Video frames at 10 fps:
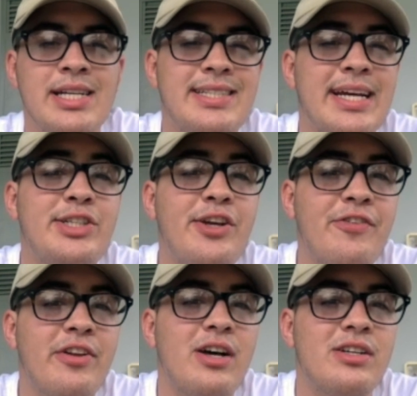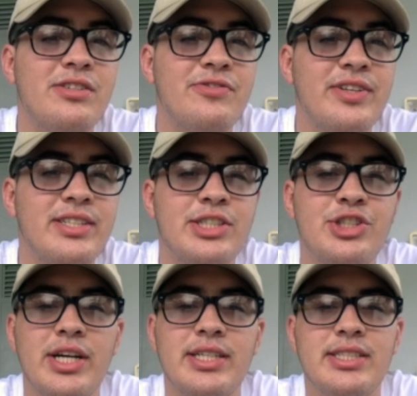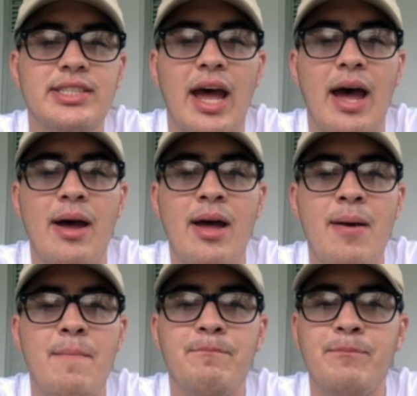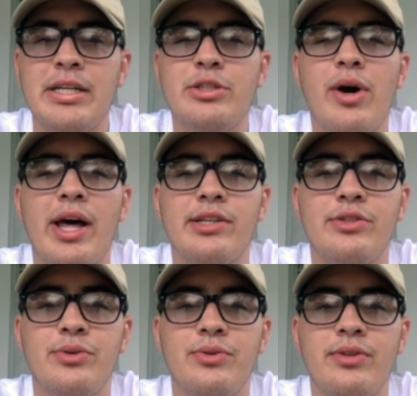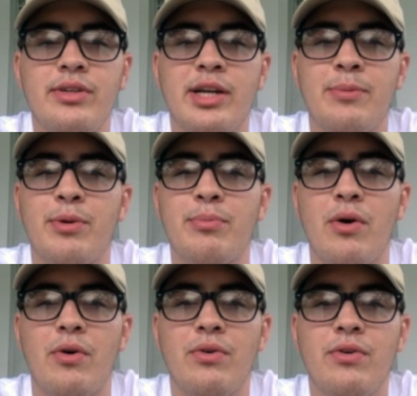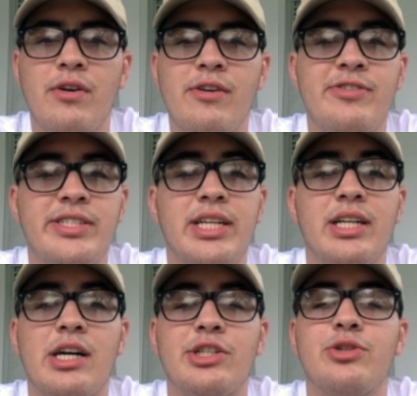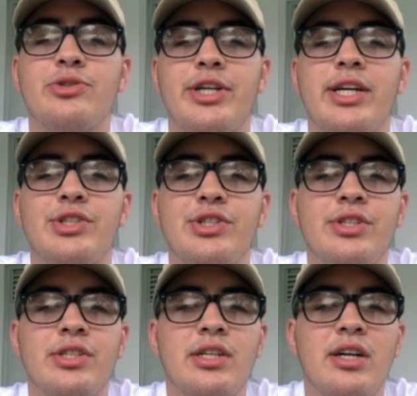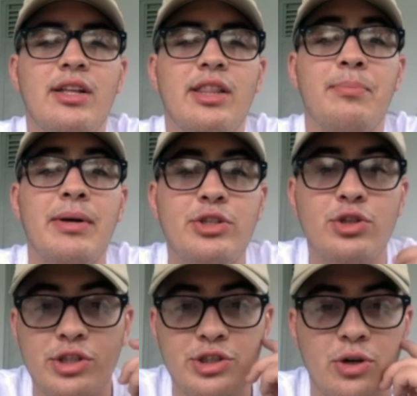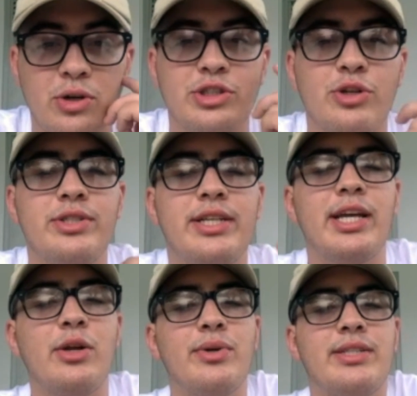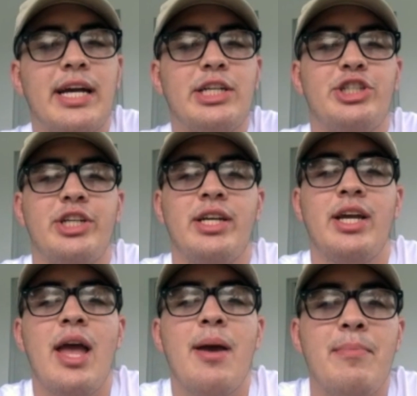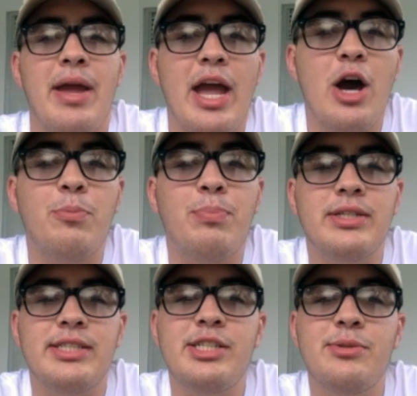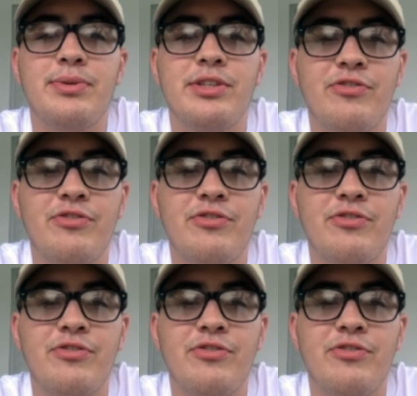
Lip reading: Tai Chi philosophy suggests that mental attitude can promote physiological change. The mental control associated with Tai Chi may help participants